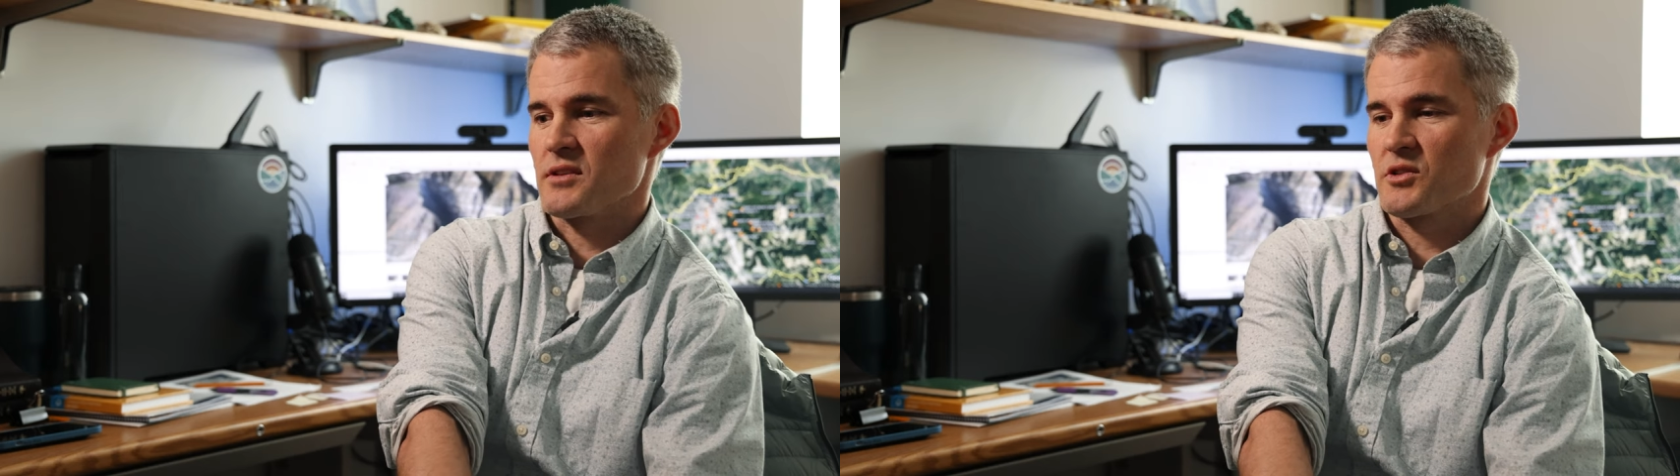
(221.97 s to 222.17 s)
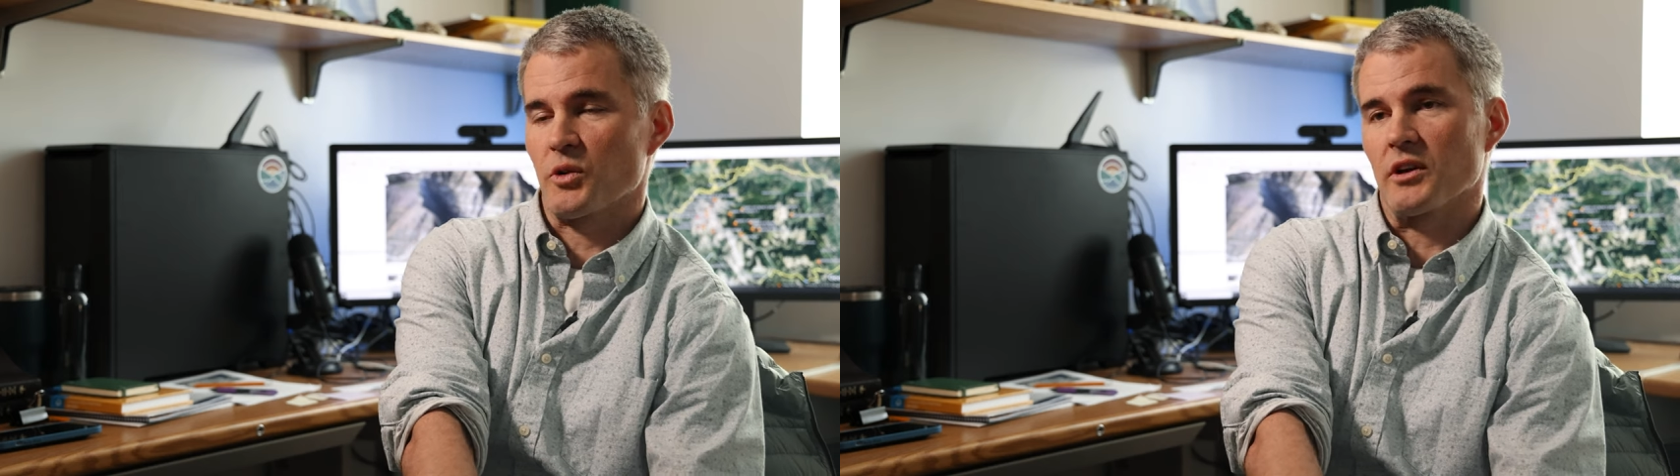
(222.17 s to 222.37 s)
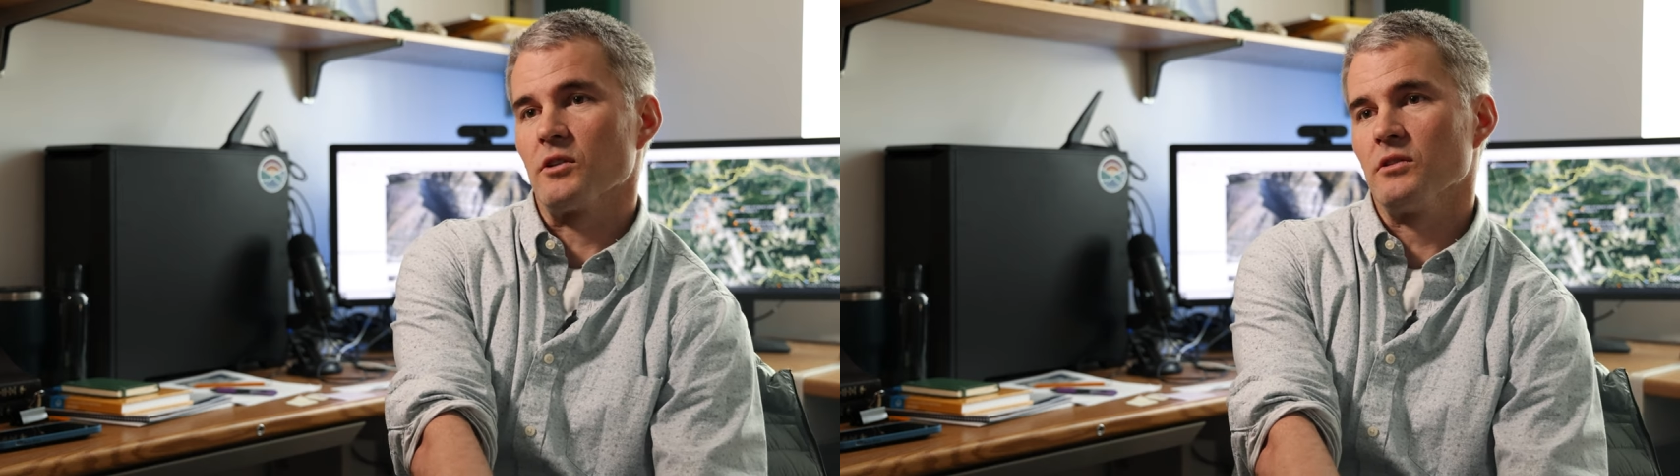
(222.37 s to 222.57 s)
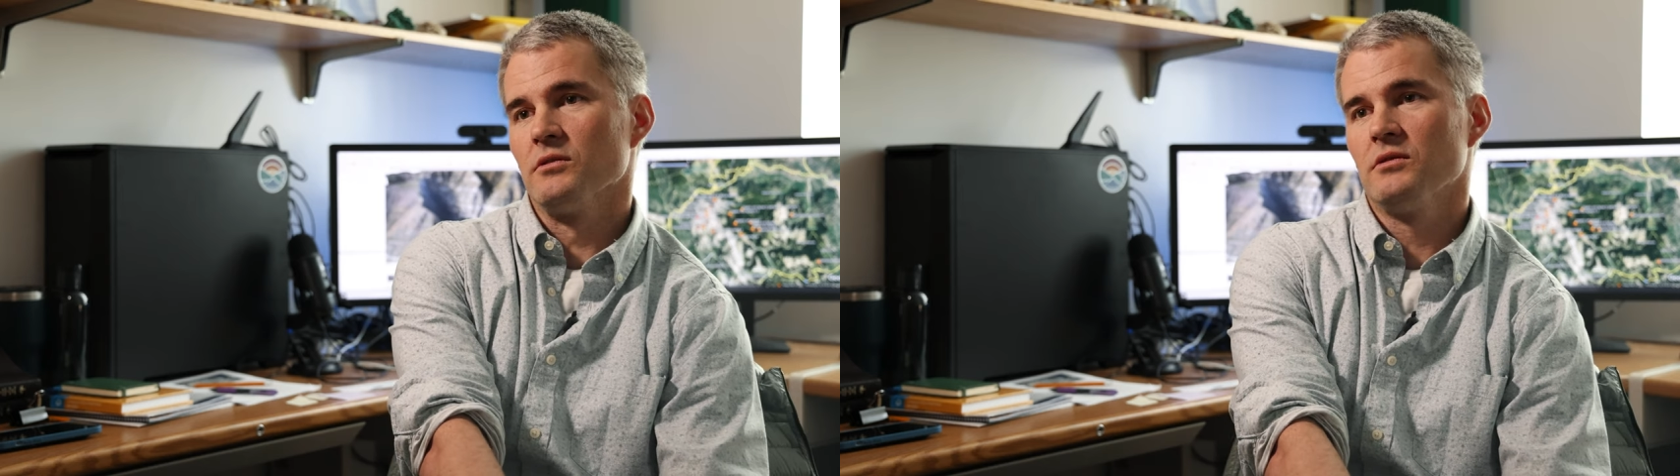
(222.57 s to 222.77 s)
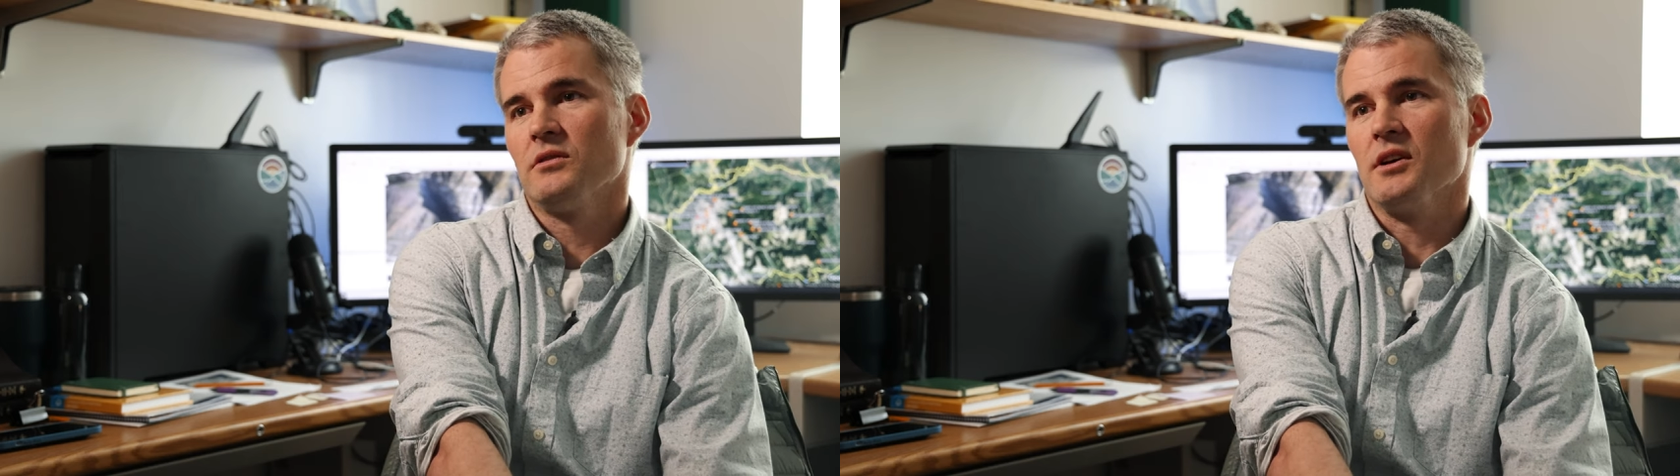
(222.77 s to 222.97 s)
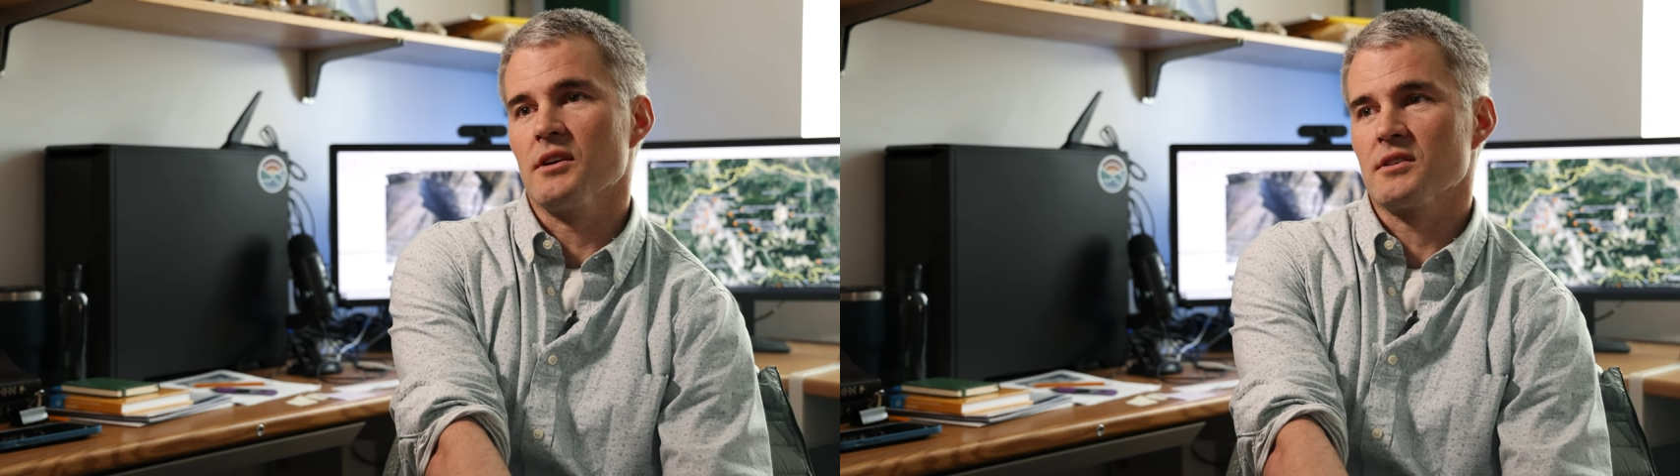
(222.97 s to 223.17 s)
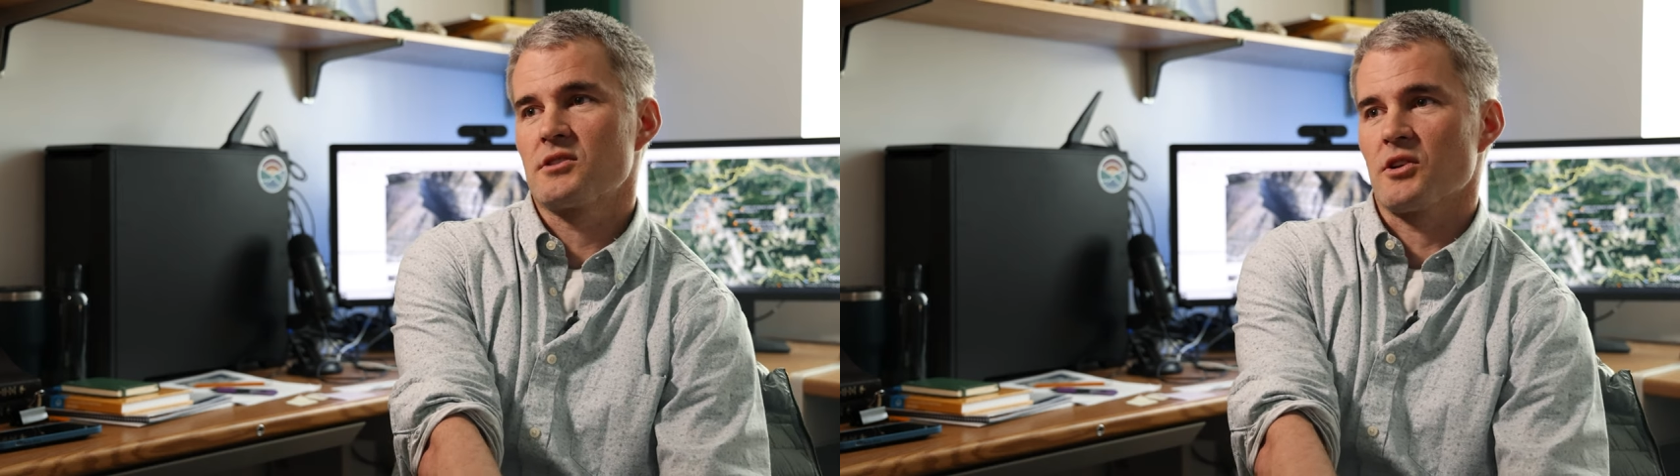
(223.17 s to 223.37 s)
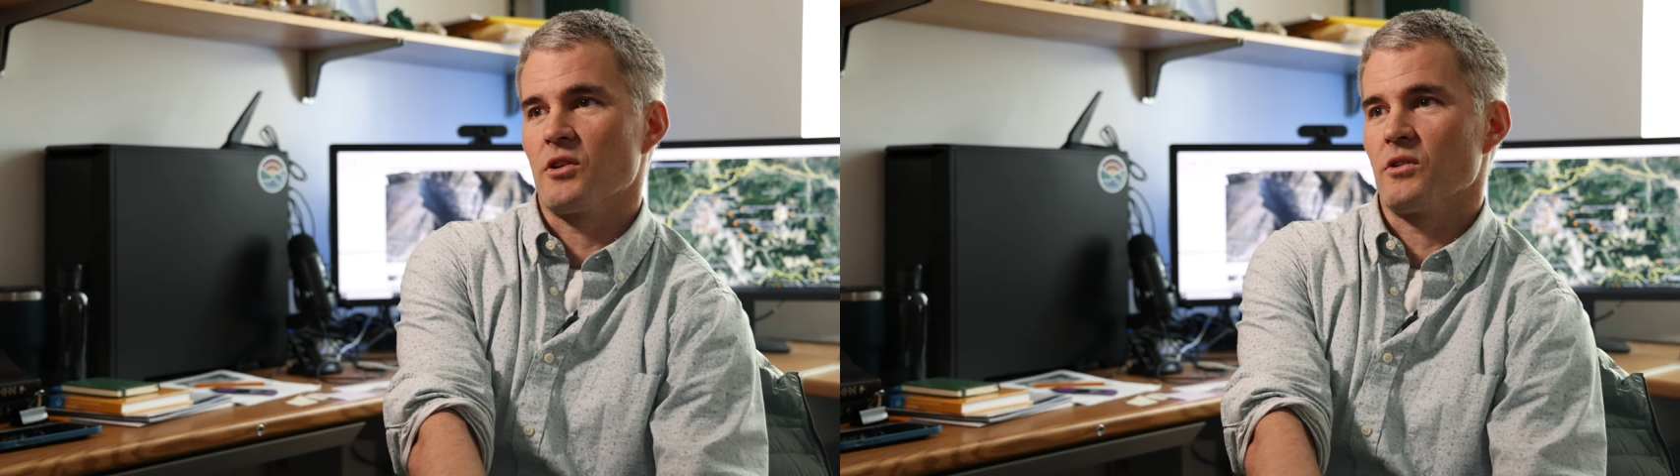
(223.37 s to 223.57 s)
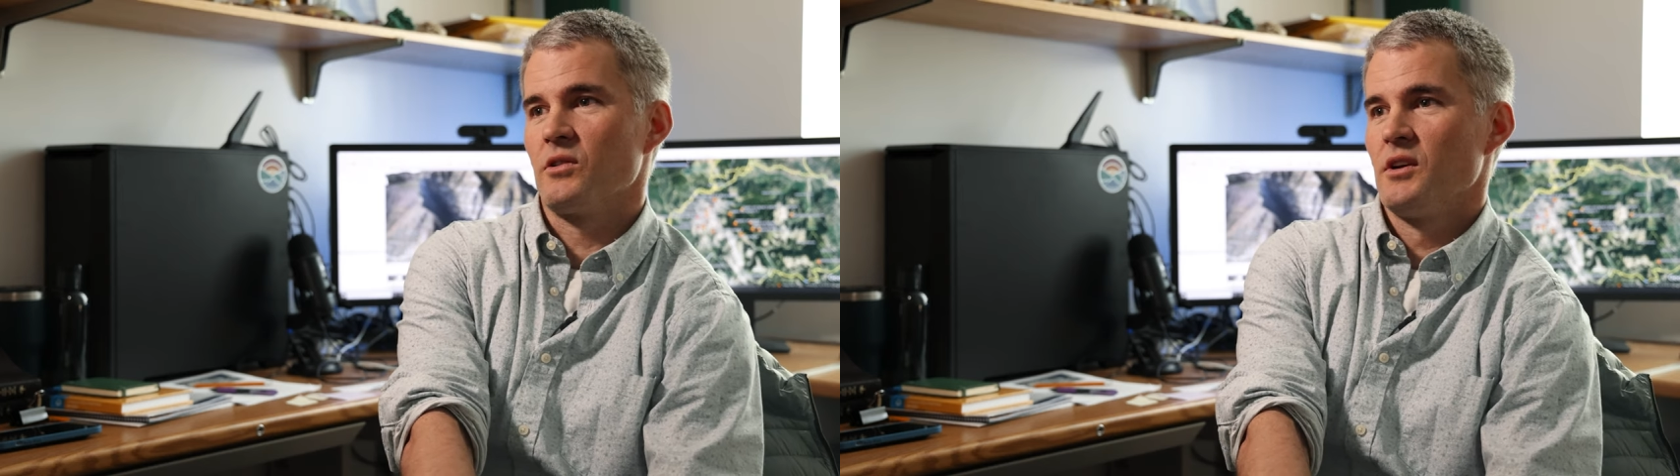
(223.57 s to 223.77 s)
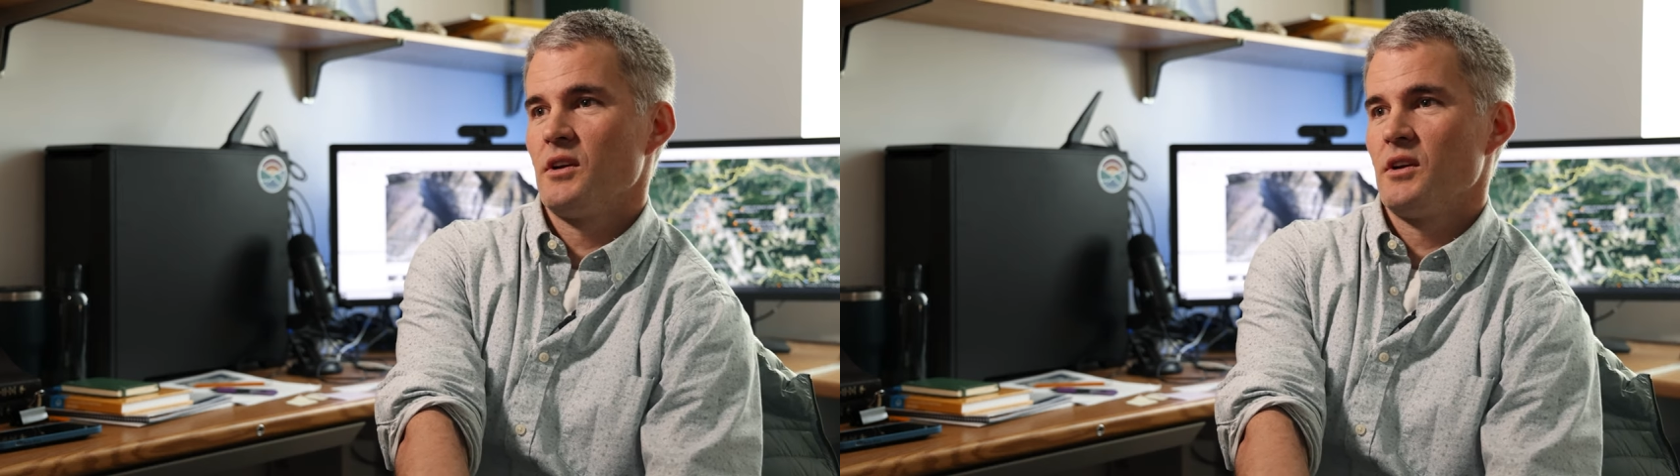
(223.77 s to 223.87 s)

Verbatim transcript: is critical. And so